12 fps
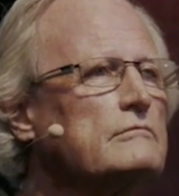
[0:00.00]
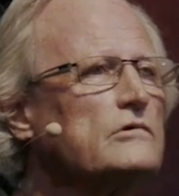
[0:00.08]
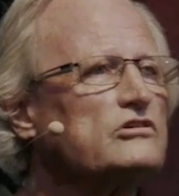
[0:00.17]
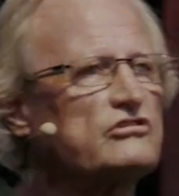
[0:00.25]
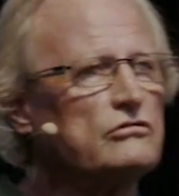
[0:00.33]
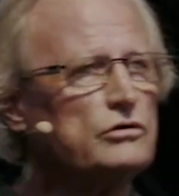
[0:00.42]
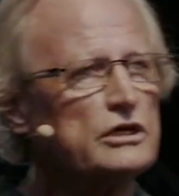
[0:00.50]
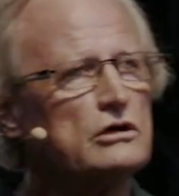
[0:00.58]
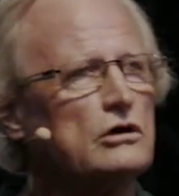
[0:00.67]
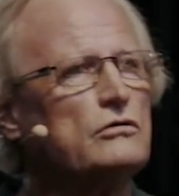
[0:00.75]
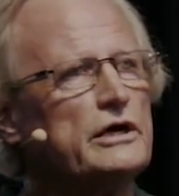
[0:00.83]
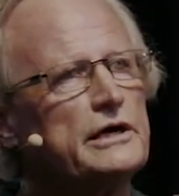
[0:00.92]
So we
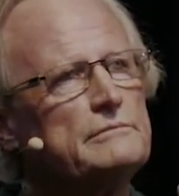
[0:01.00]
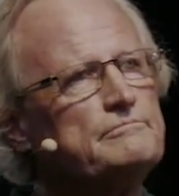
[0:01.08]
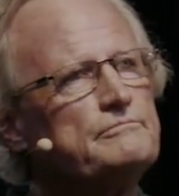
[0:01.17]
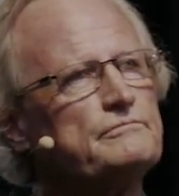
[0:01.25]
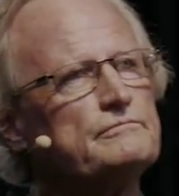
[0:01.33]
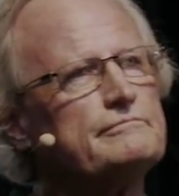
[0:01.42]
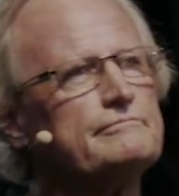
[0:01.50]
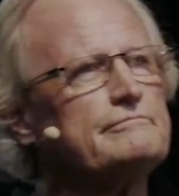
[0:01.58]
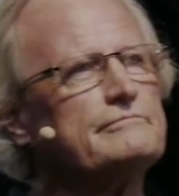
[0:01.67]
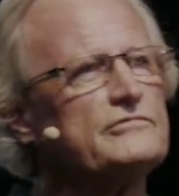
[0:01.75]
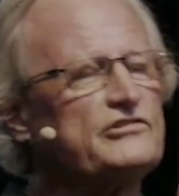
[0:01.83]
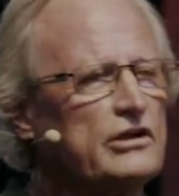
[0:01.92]
go in,
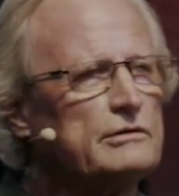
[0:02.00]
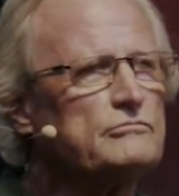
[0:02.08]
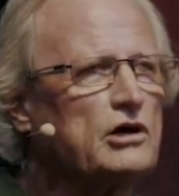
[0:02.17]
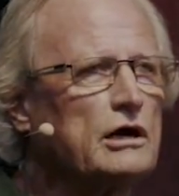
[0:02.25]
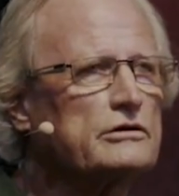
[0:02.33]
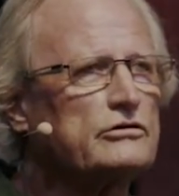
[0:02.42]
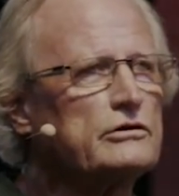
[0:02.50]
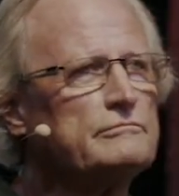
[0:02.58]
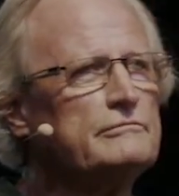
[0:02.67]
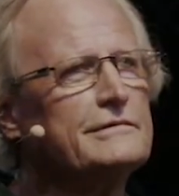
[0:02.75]
same doctor.